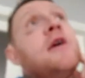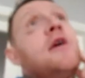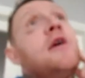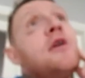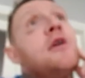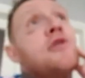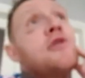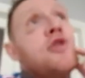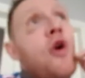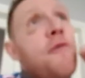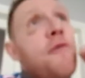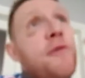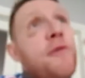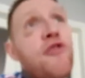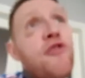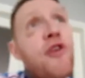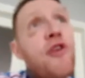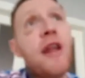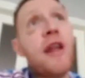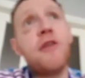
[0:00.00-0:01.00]
you know, I've been
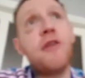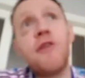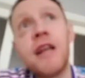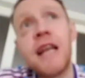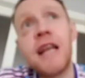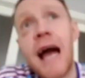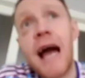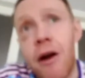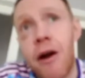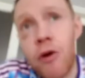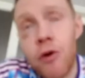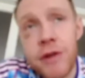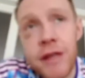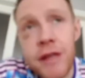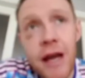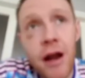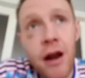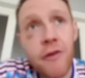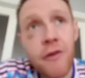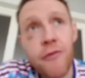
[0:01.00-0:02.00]
training really hard out
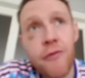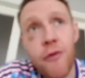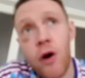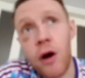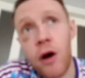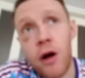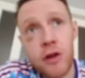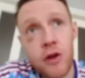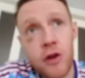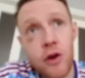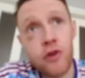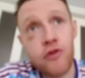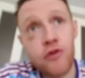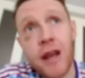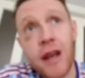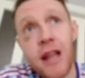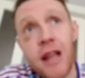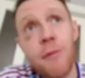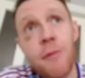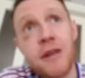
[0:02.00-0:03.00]
there, for, you know,
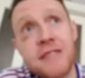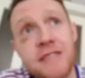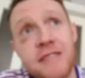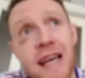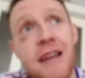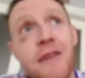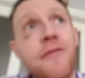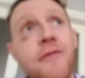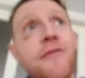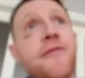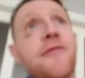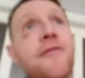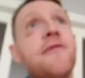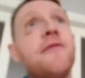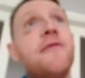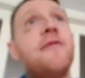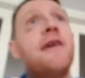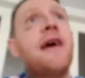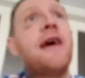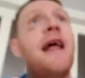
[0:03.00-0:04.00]
training on myself.
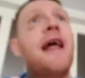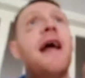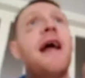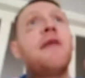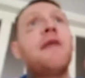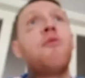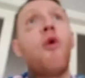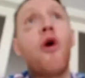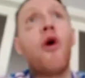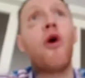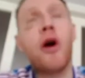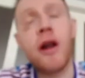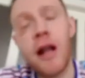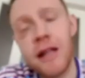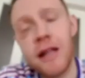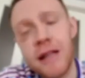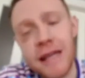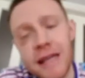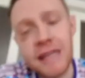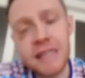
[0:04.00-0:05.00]
And working
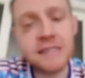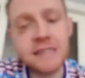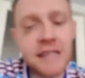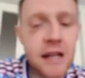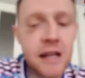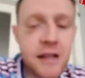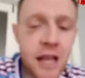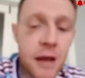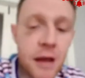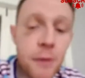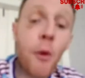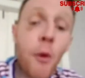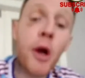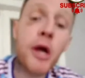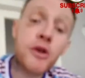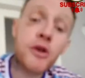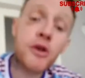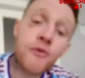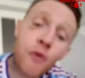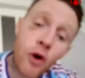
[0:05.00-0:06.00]
on things that I
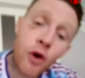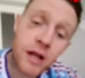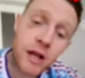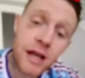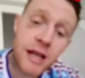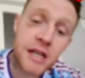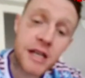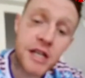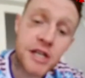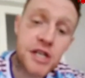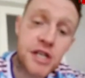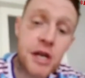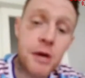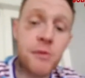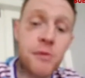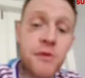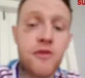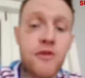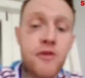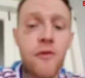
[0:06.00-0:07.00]
might have worked on in the gym
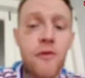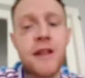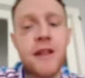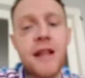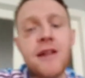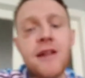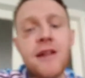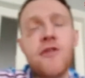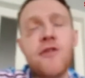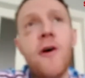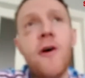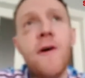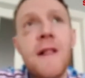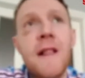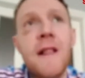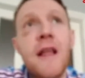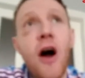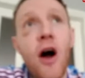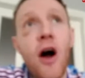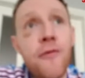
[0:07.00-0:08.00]
and stuff like that. So
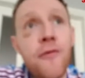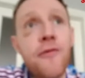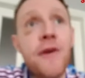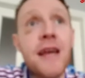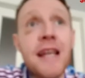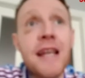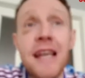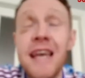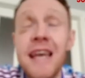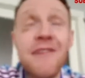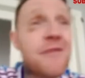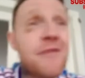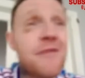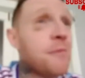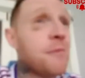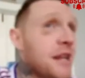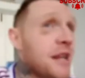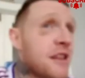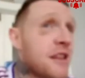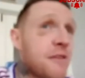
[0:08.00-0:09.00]
I feel, even
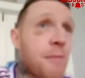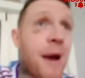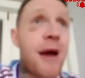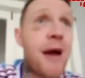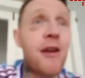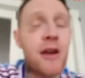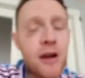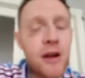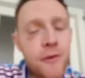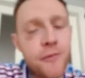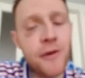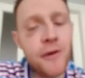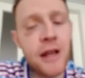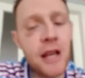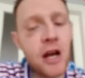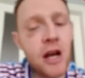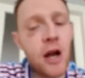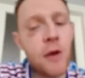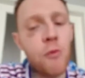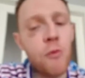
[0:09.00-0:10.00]
being in sparring, like, I feel
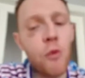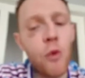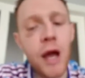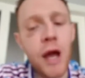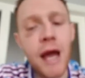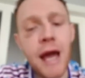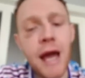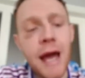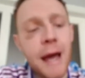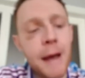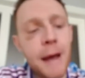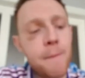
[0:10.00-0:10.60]
like I'm way